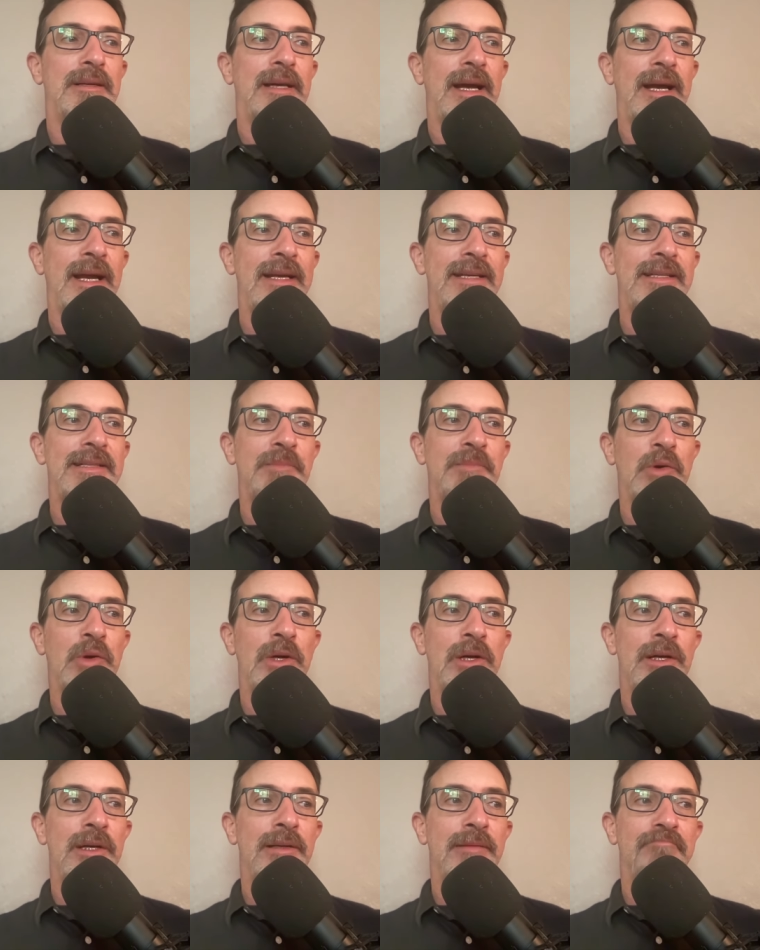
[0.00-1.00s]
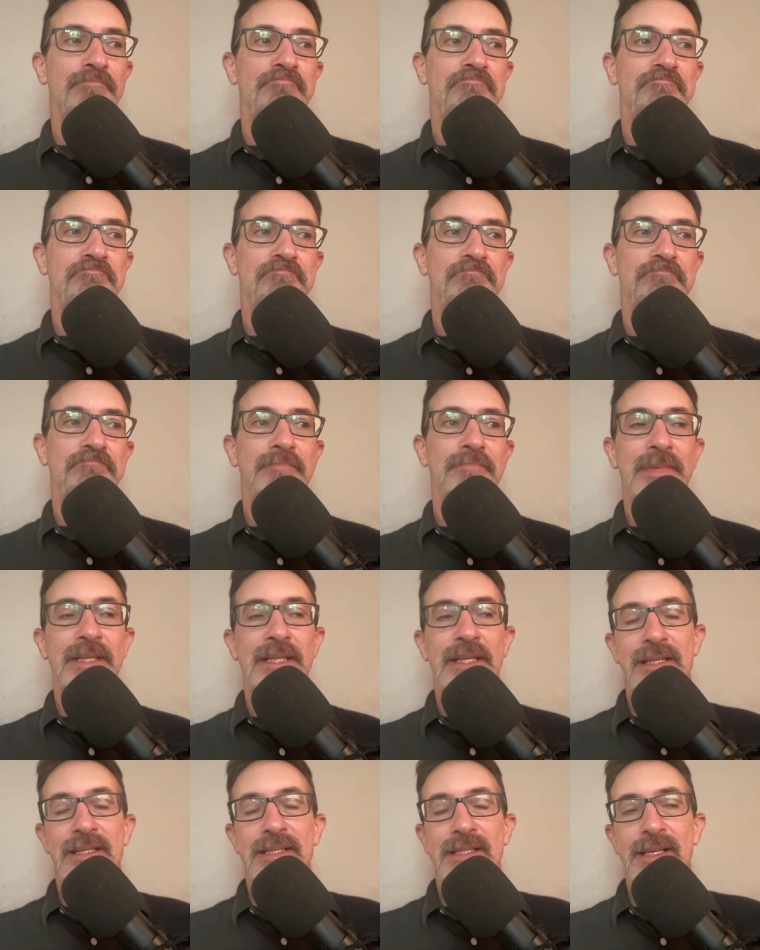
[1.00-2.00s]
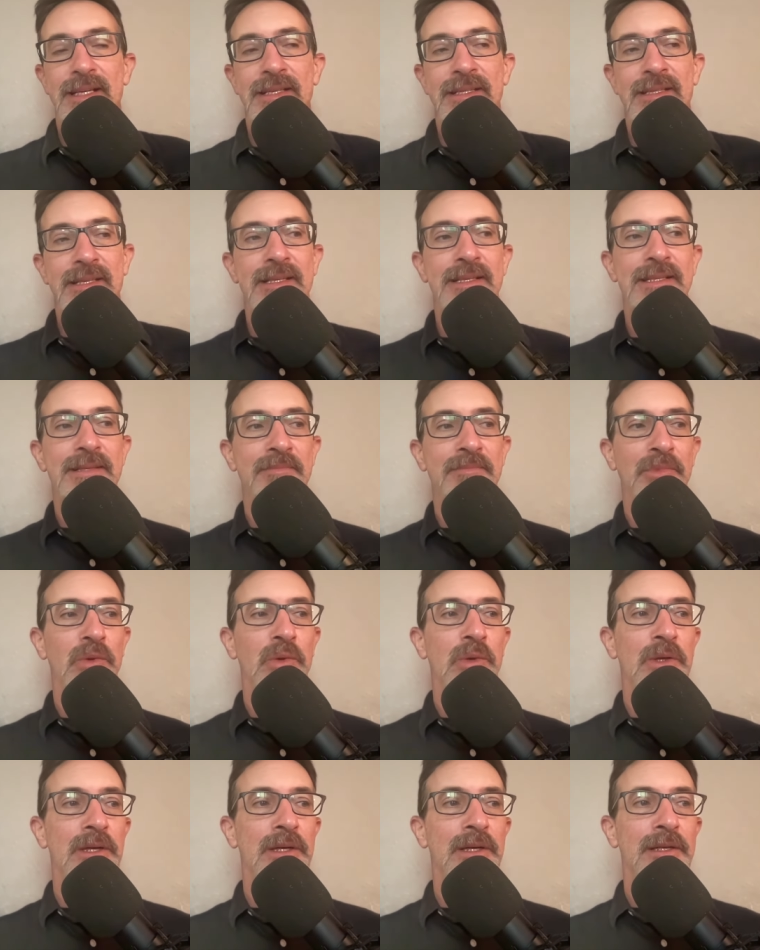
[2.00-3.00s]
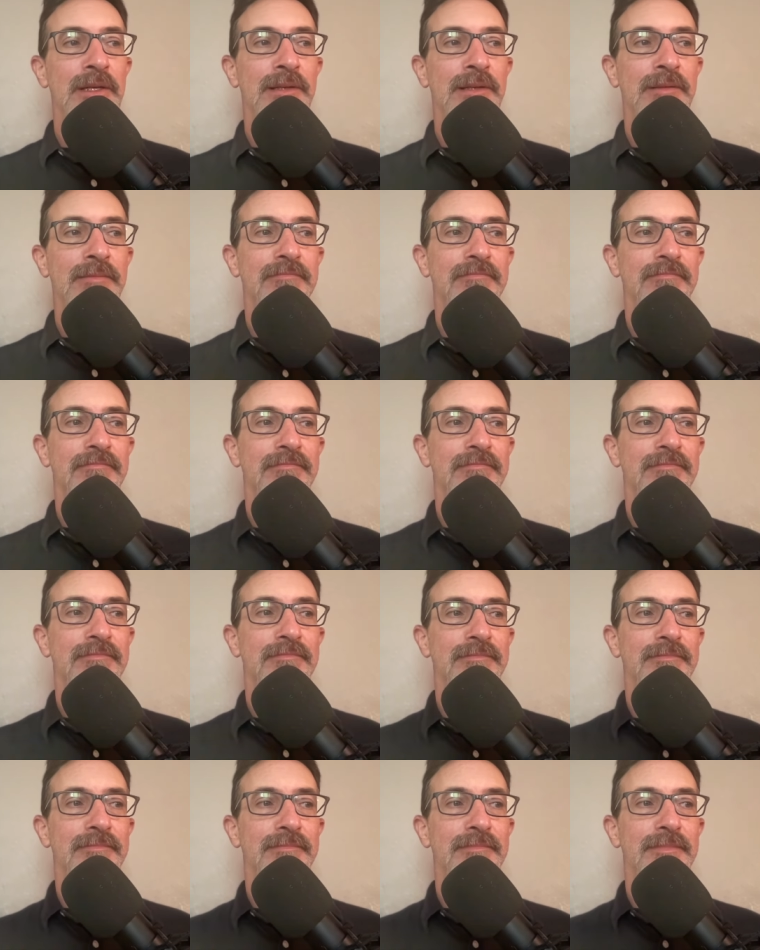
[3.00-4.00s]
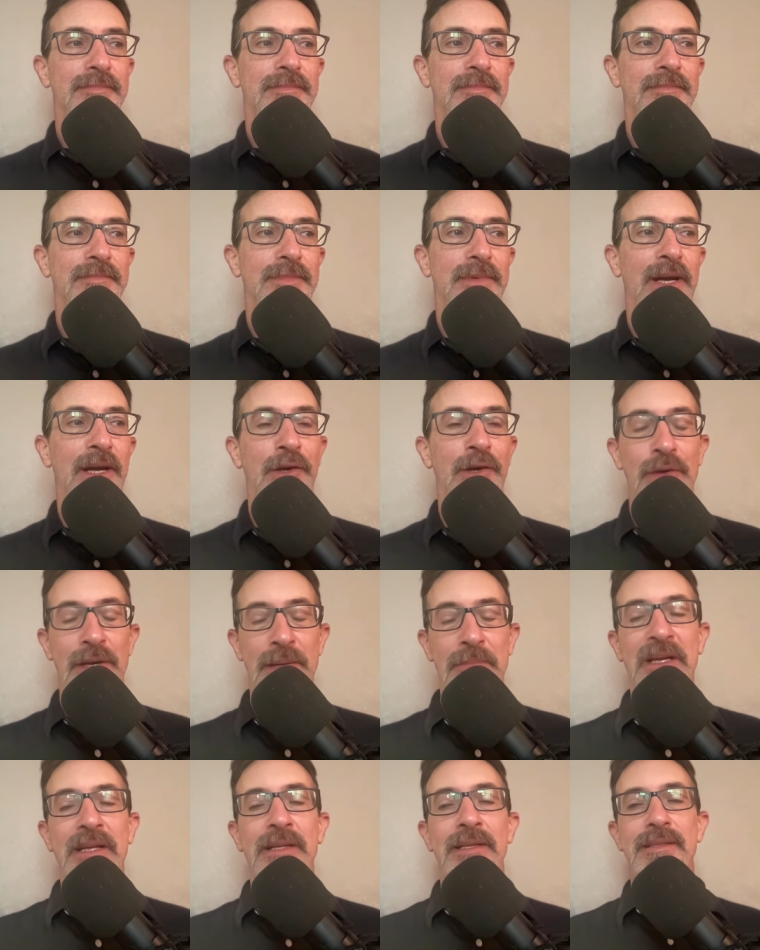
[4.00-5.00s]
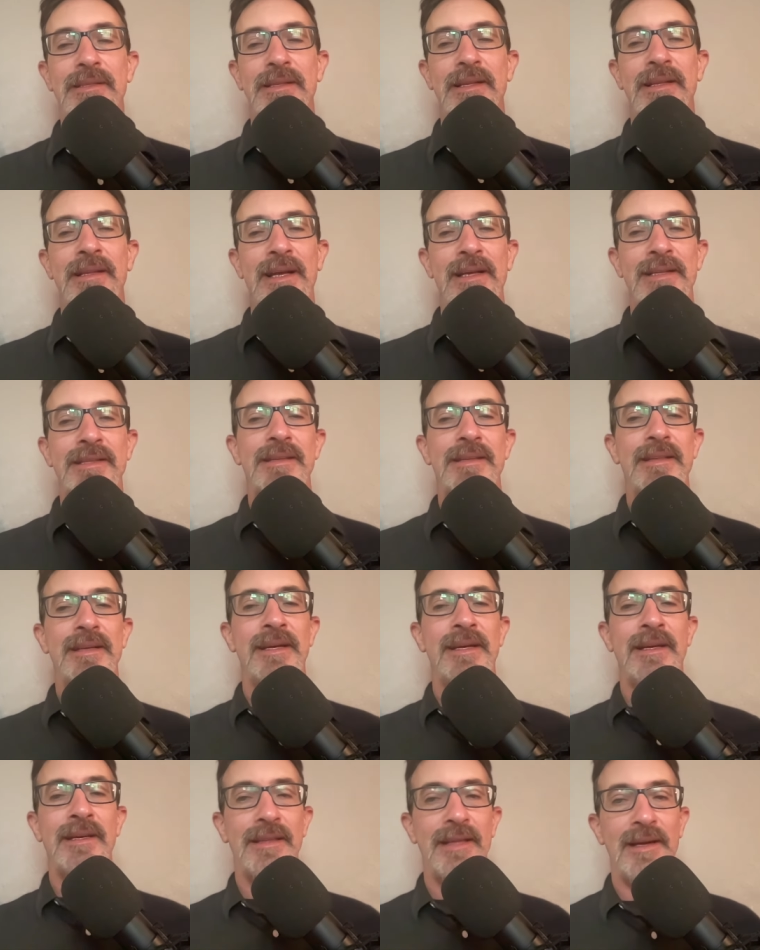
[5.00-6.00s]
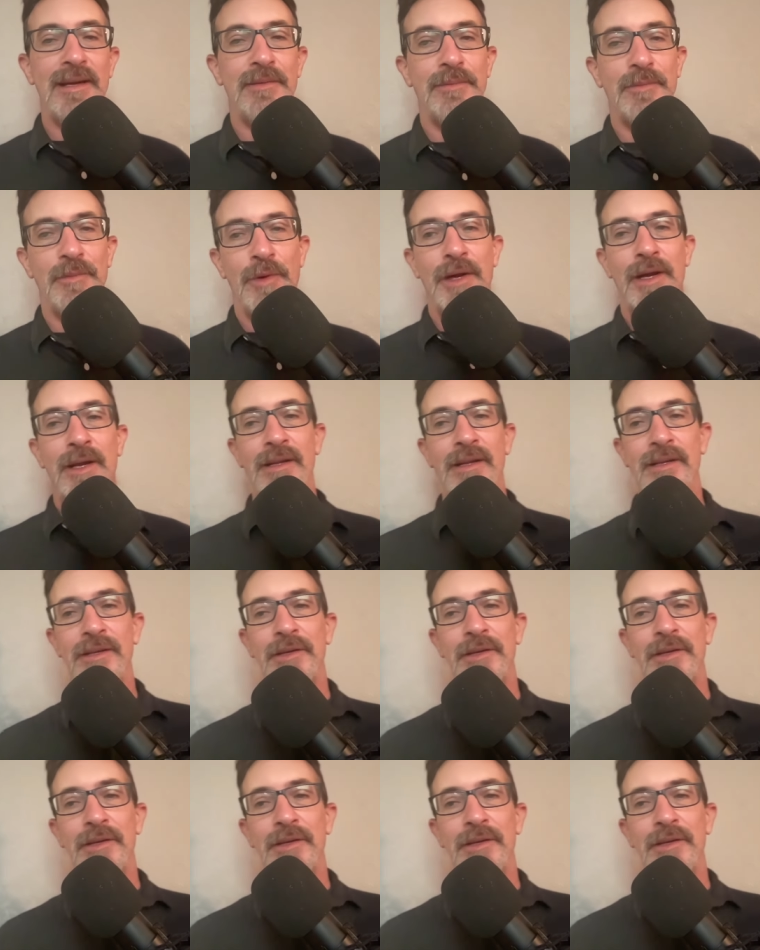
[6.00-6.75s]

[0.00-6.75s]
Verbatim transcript: I guess, more consensus, more agreement that that's a thing that we're going to